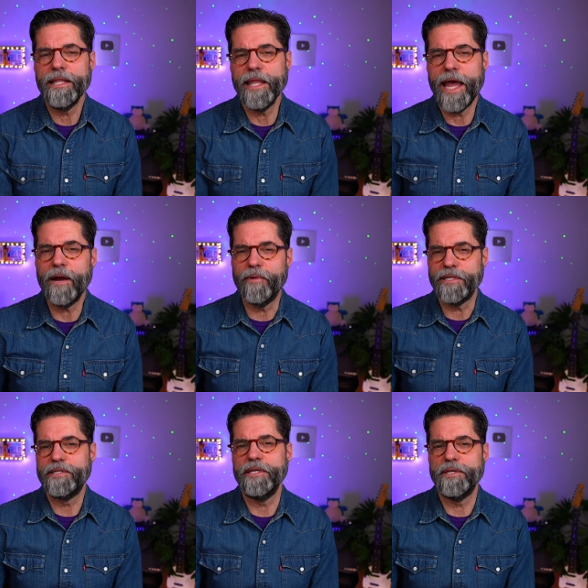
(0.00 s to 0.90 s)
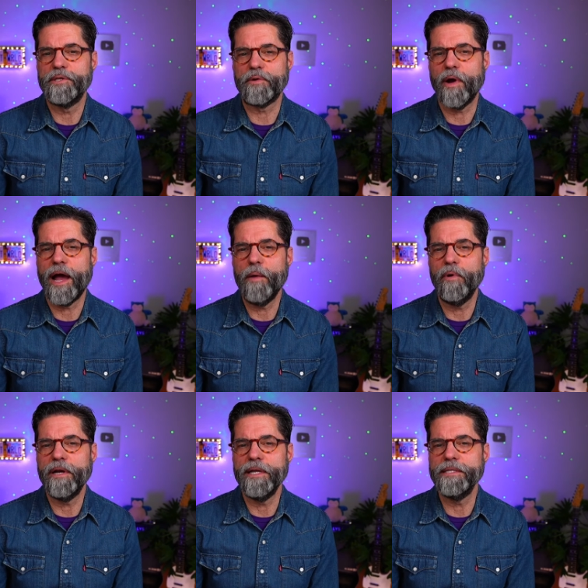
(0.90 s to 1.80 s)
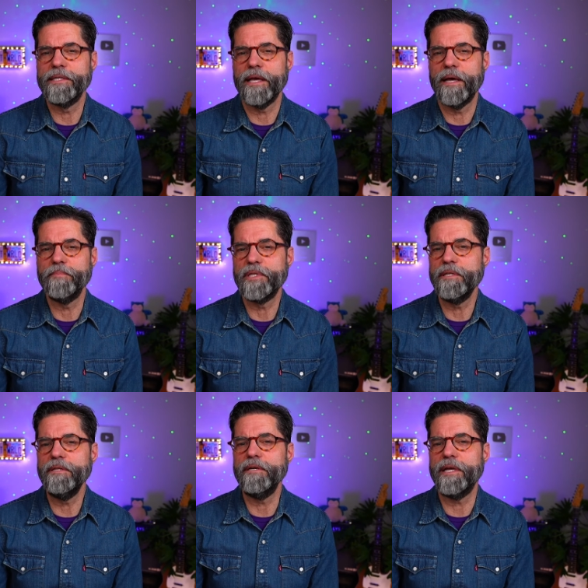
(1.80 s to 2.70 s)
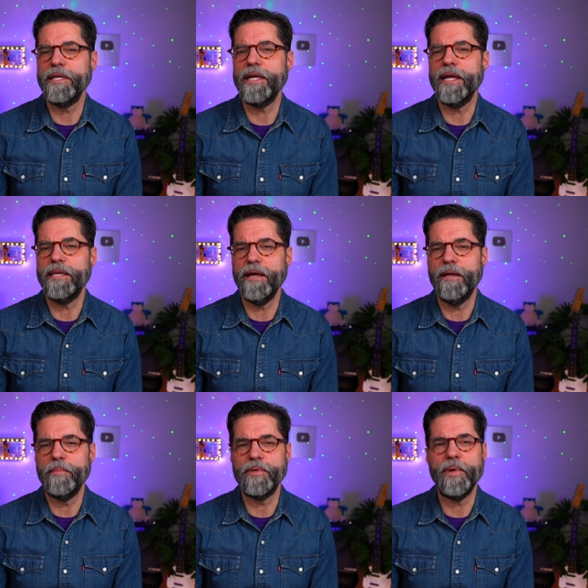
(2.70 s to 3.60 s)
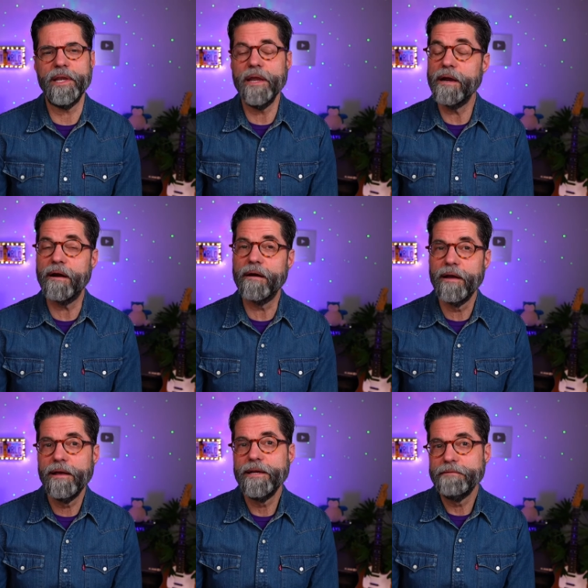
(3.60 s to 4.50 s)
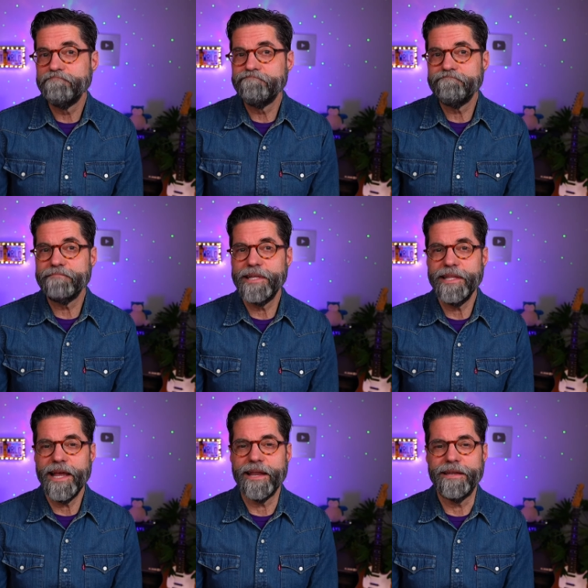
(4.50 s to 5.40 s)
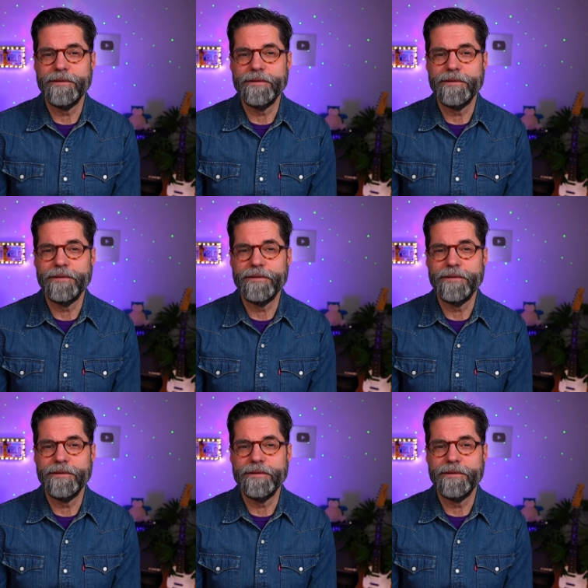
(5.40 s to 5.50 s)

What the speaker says: language to describe what it is I'm still looking to get done between here and the end.